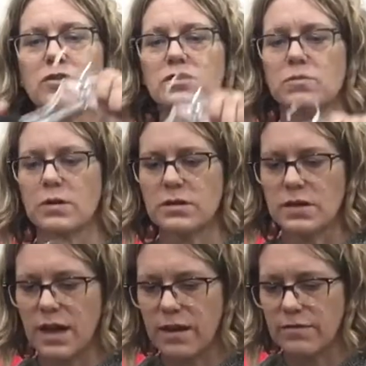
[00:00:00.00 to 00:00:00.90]
just wanted to
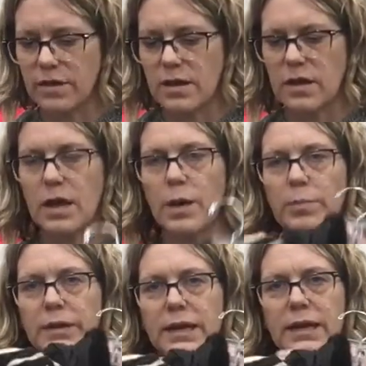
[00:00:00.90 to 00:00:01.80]
have a
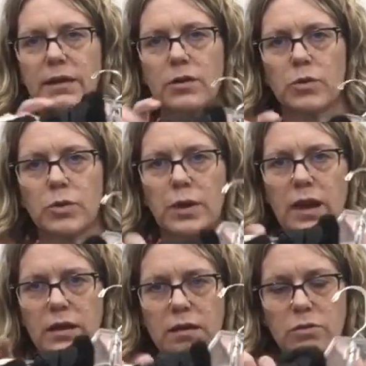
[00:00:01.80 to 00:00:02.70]
plain crew
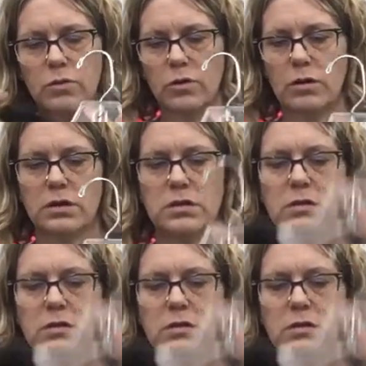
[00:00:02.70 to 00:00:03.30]
neck, you could.